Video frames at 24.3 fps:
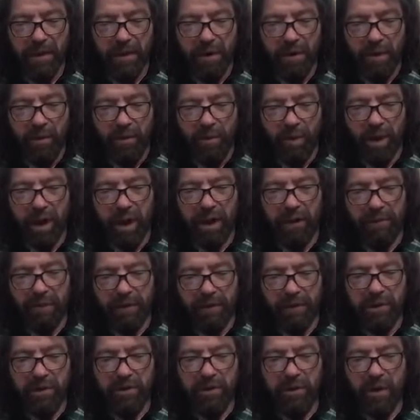"Wherever
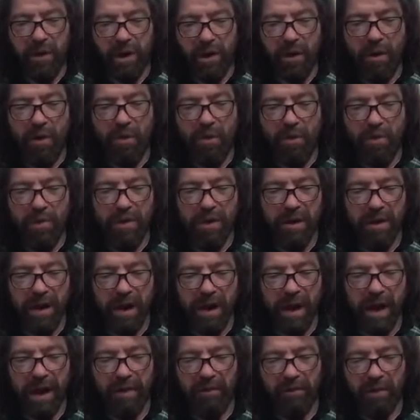you go,
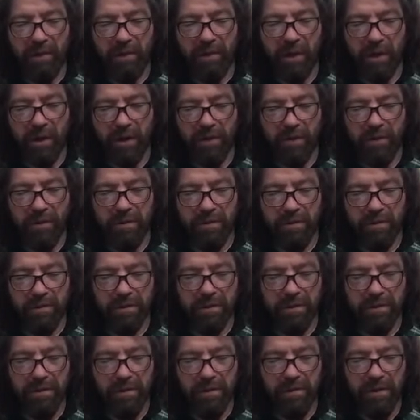I will go."
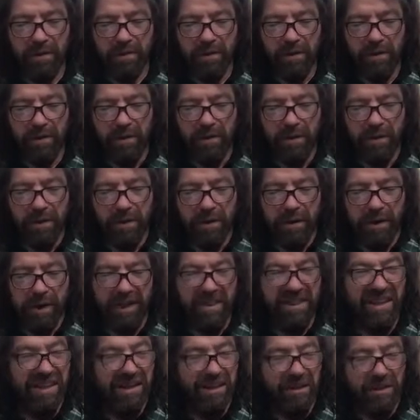I
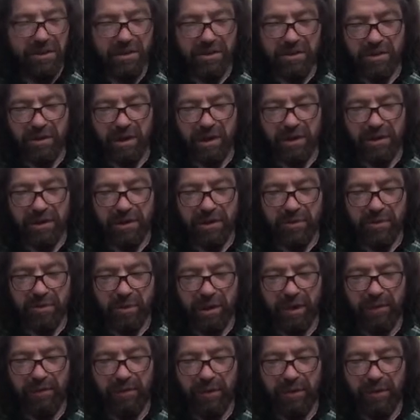think the song says,
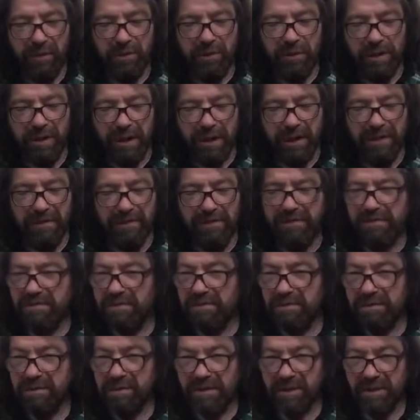"Wherever you live."
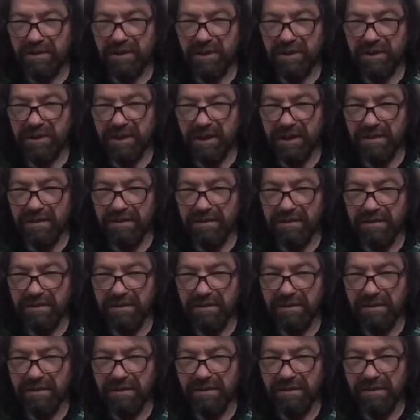Is that what it says?
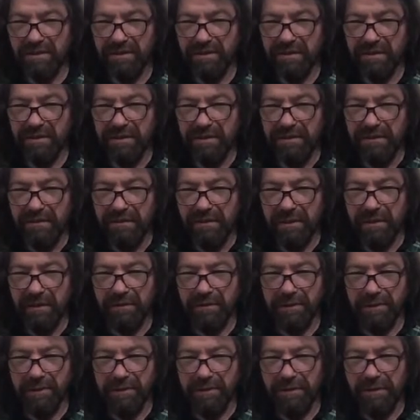
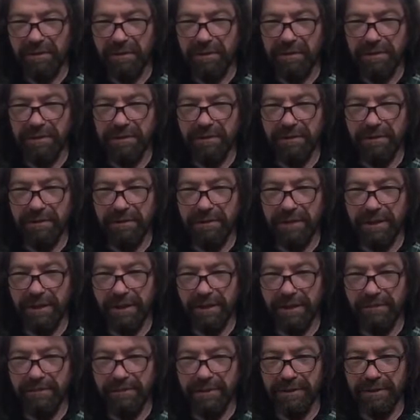"Wherever you go,
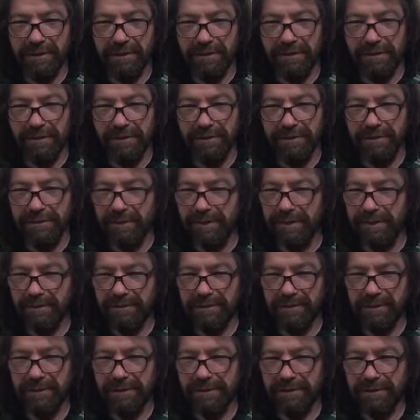I will go.
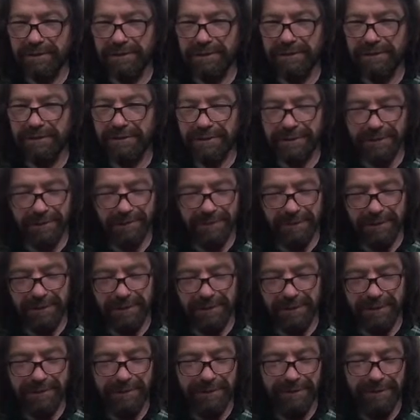Wherever you something."